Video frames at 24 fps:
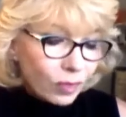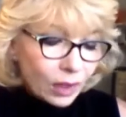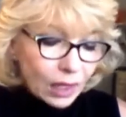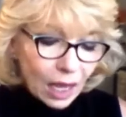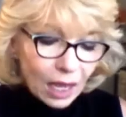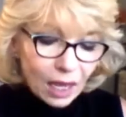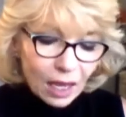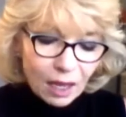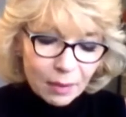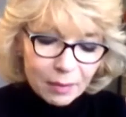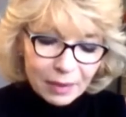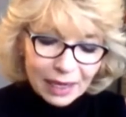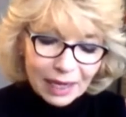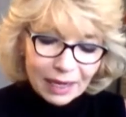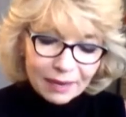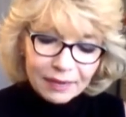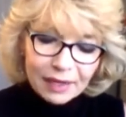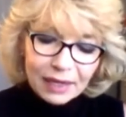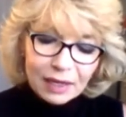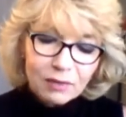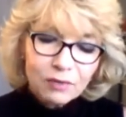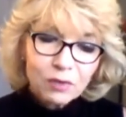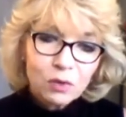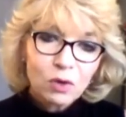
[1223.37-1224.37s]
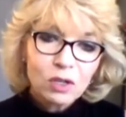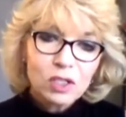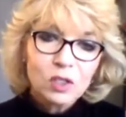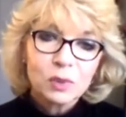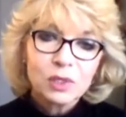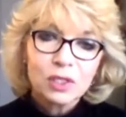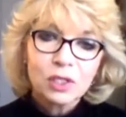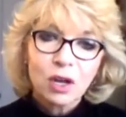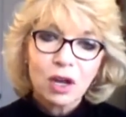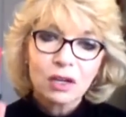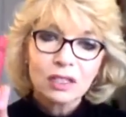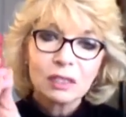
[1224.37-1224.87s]
And then, of course, we
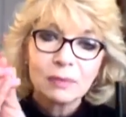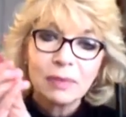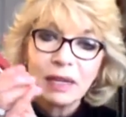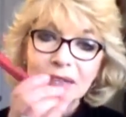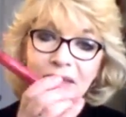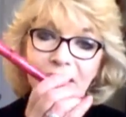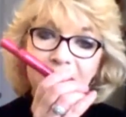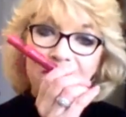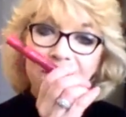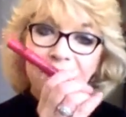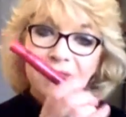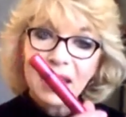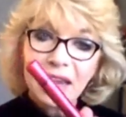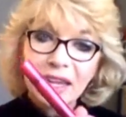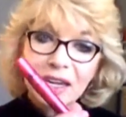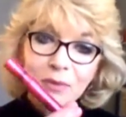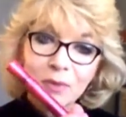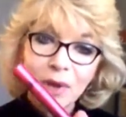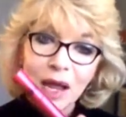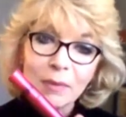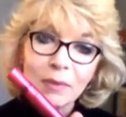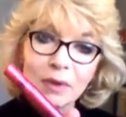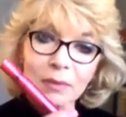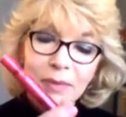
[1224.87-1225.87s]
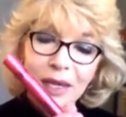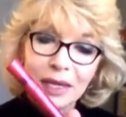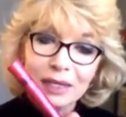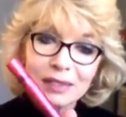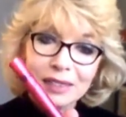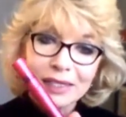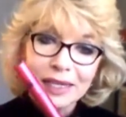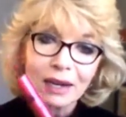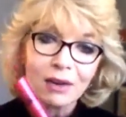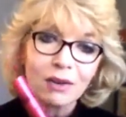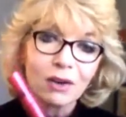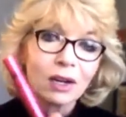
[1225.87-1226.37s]
talked about the Fanorama
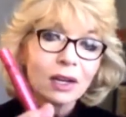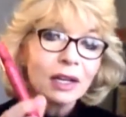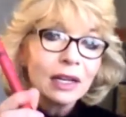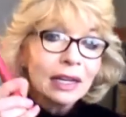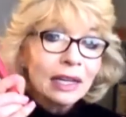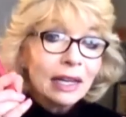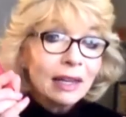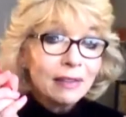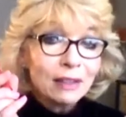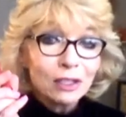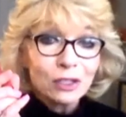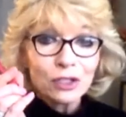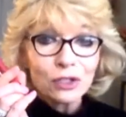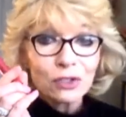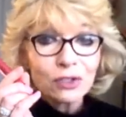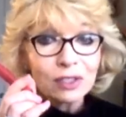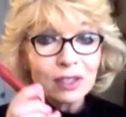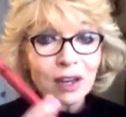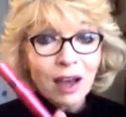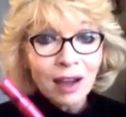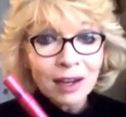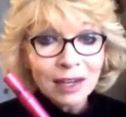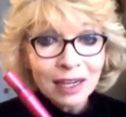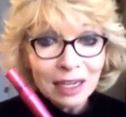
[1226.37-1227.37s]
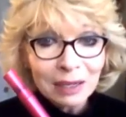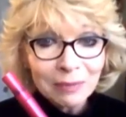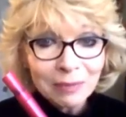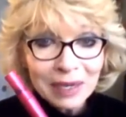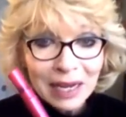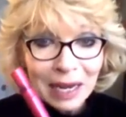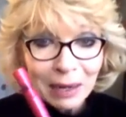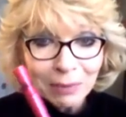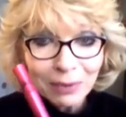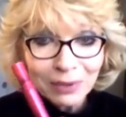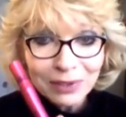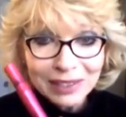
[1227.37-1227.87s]
mascara that you're not going to
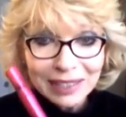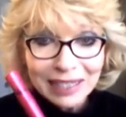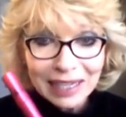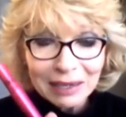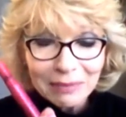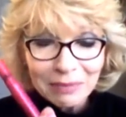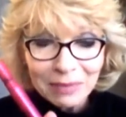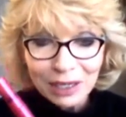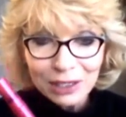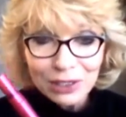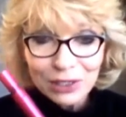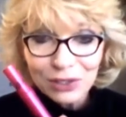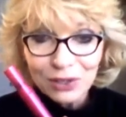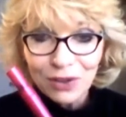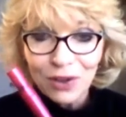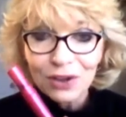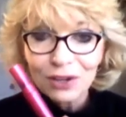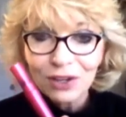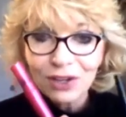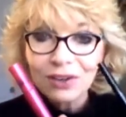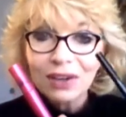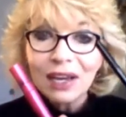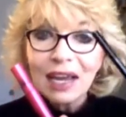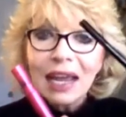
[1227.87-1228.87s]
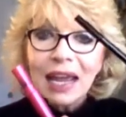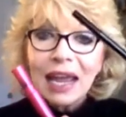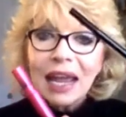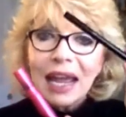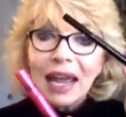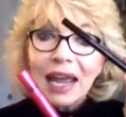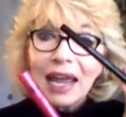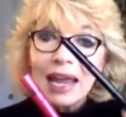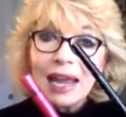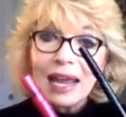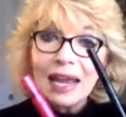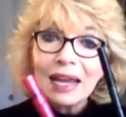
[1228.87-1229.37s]
be able to get much longer,
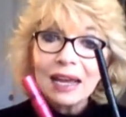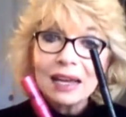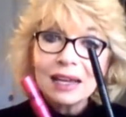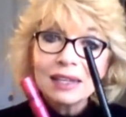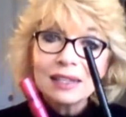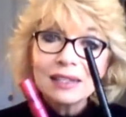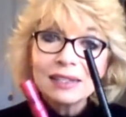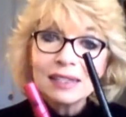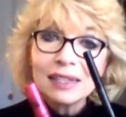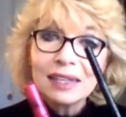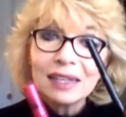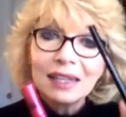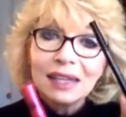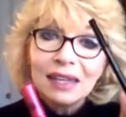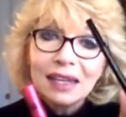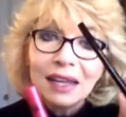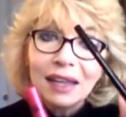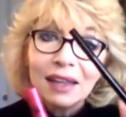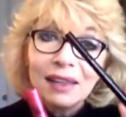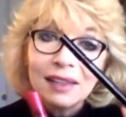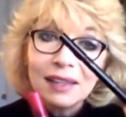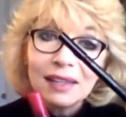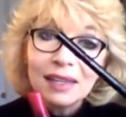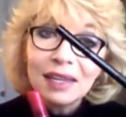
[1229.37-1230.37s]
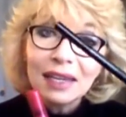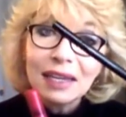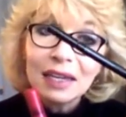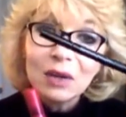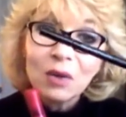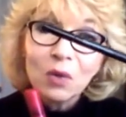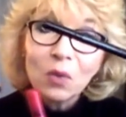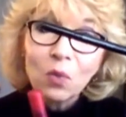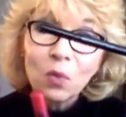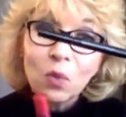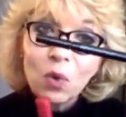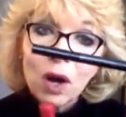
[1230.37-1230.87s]
and the
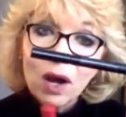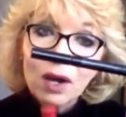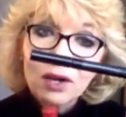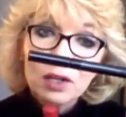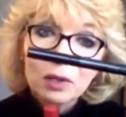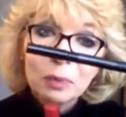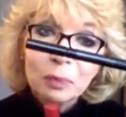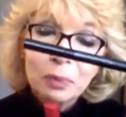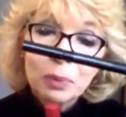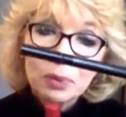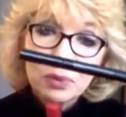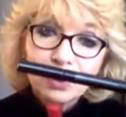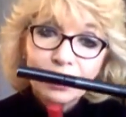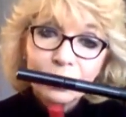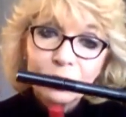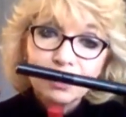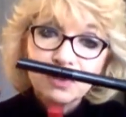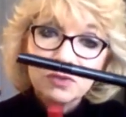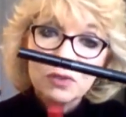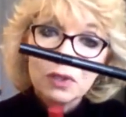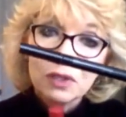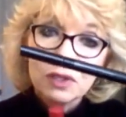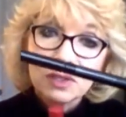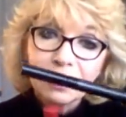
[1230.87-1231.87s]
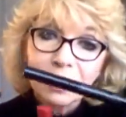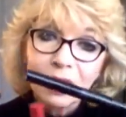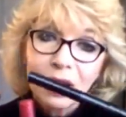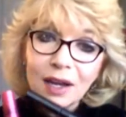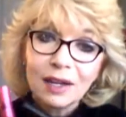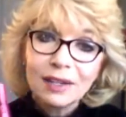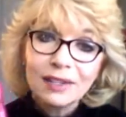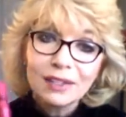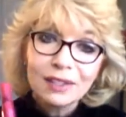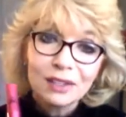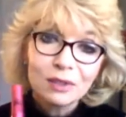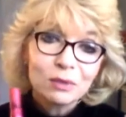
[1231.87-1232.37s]
waterproof
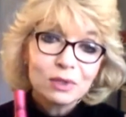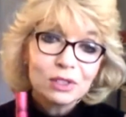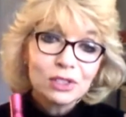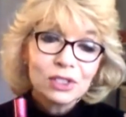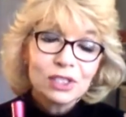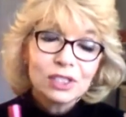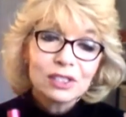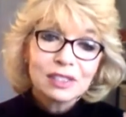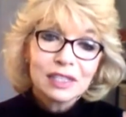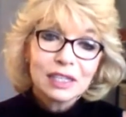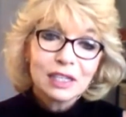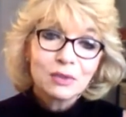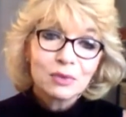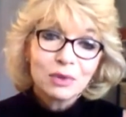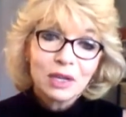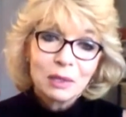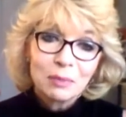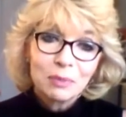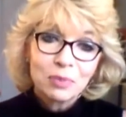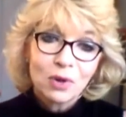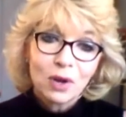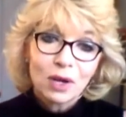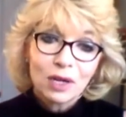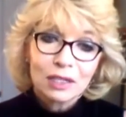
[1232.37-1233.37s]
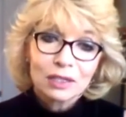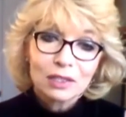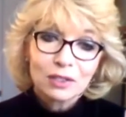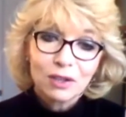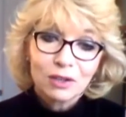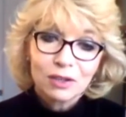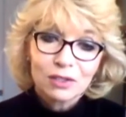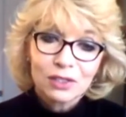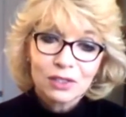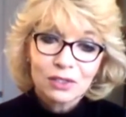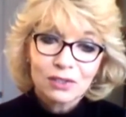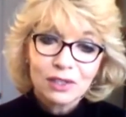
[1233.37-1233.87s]
liner, which is a great product
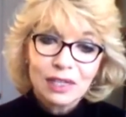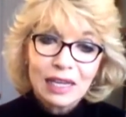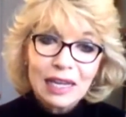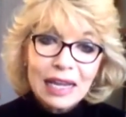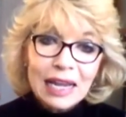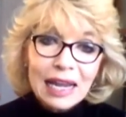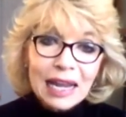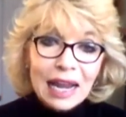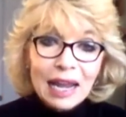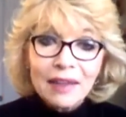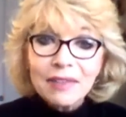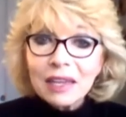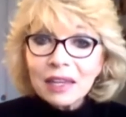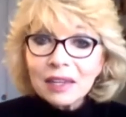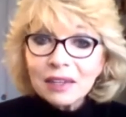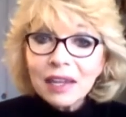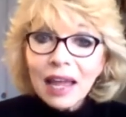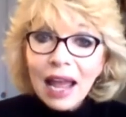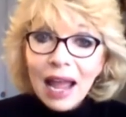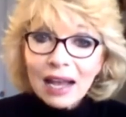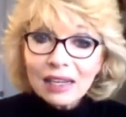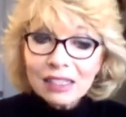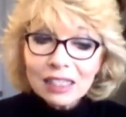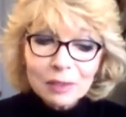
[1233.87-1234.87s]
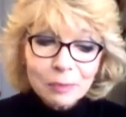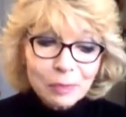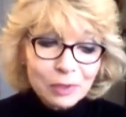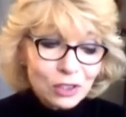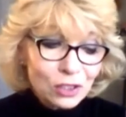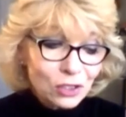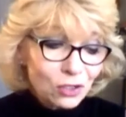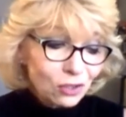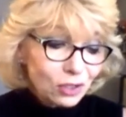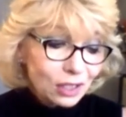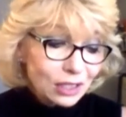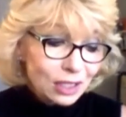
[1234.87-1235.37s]
also. And then last, but
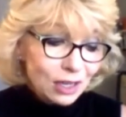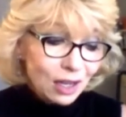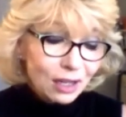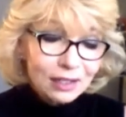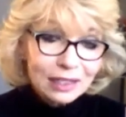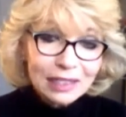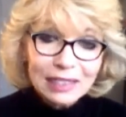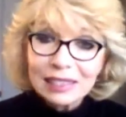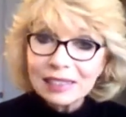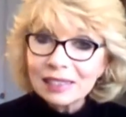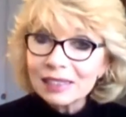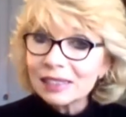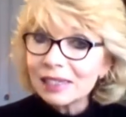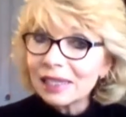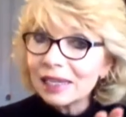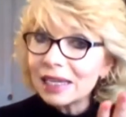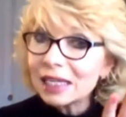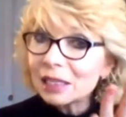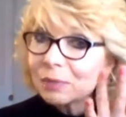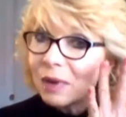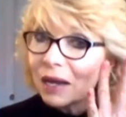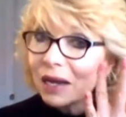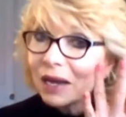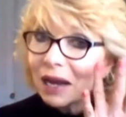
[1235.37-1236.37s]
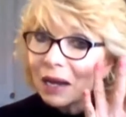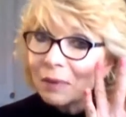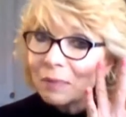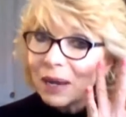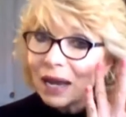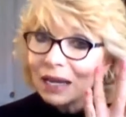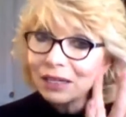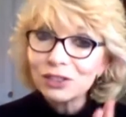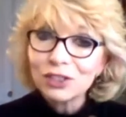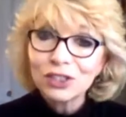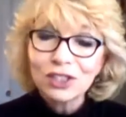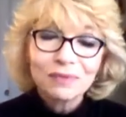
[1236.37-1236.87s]
certainly not least, is my eye
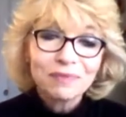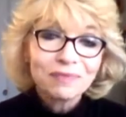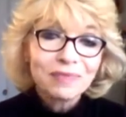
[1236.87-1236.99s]
patch.